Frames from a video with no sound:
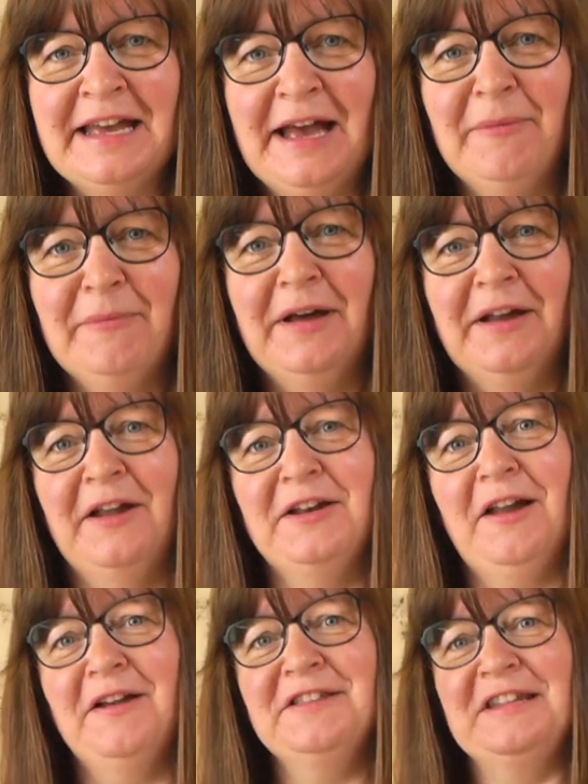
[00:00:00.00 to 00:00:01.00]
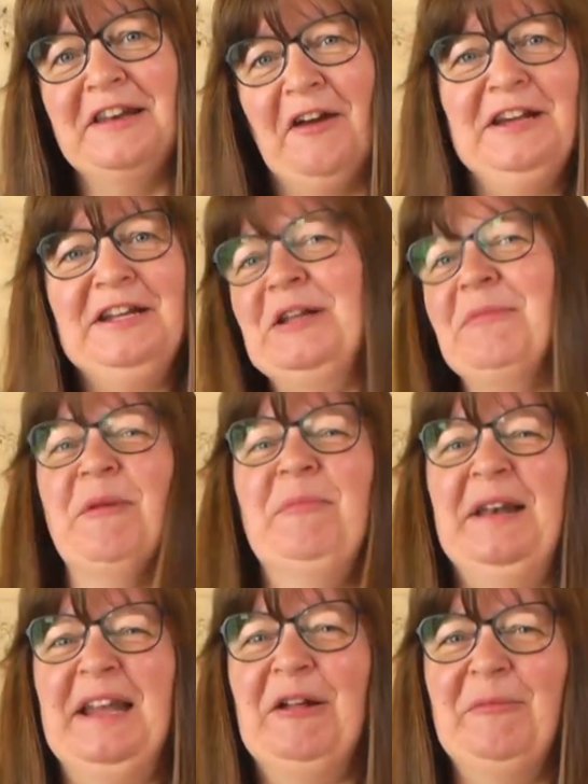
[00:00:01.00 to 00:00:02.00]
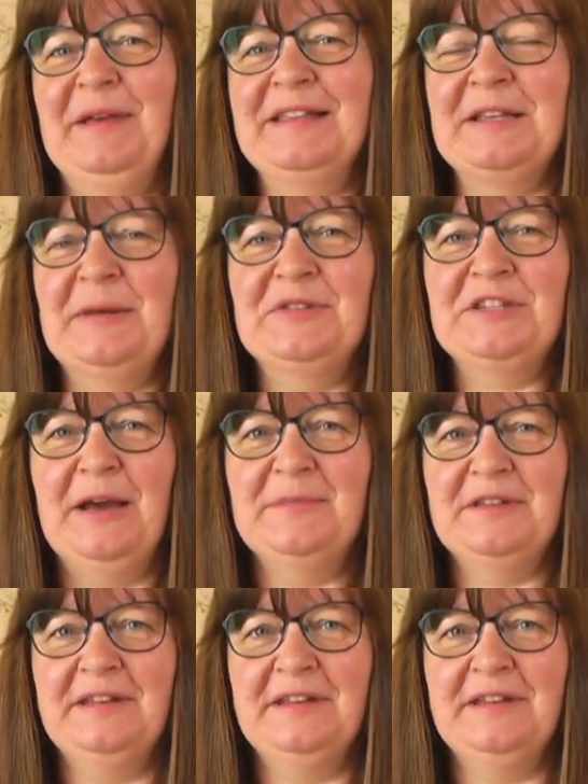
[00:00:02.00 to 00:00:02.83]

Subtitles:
And I'd like to lighten them up a little bit sometimes.